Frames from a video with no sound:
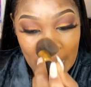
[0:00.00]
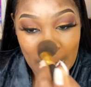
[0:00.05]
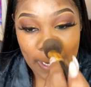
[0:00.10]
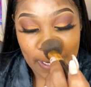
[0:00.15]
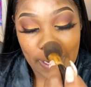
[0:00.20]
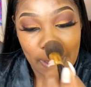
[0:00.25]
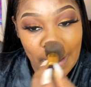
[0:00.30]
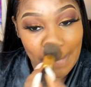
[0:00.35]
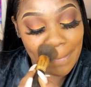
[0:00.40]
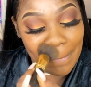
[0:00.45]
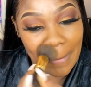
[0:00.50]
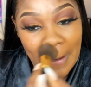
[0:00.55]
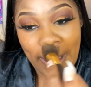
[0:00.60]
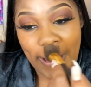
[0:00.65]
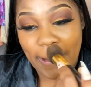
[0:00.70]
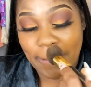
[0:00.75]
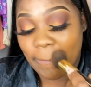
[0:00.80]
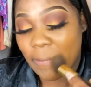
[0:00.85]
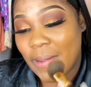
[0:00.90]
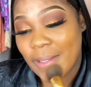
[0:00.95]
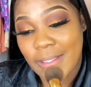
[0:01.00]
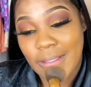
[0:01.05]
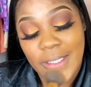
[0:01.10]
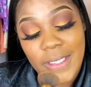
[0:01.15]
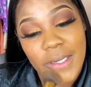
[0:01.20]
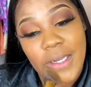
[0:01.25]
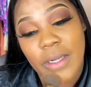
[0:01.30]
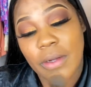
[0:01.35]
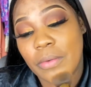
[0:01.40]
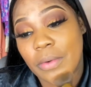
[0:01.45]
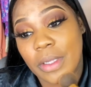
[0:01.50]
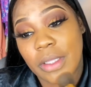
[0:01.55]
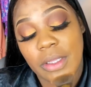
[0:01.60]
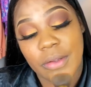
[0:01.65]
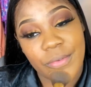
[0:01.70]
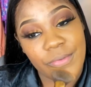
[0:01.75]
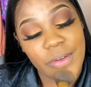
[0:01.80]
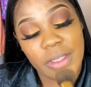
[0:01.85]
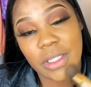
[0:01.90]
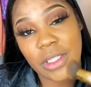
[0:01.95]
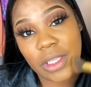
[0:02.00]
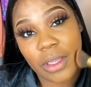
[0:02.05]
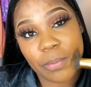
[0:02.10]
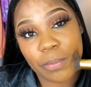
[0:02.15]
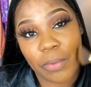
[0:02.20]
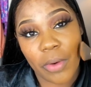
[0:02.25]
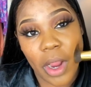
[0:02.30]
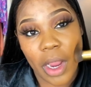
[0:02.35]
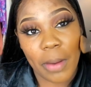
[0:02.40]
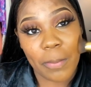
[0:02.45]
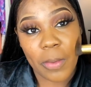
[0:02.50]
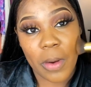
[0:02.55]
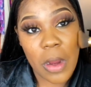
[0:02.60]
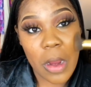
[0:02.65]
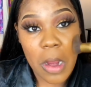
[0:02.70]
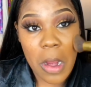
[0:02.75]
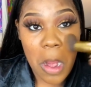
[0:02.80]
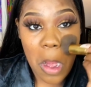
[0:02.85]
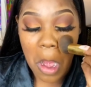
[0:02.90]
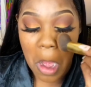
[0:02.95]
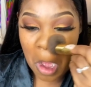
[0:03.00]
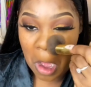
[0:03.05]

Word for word: I did prime my skin with the Fenty primer.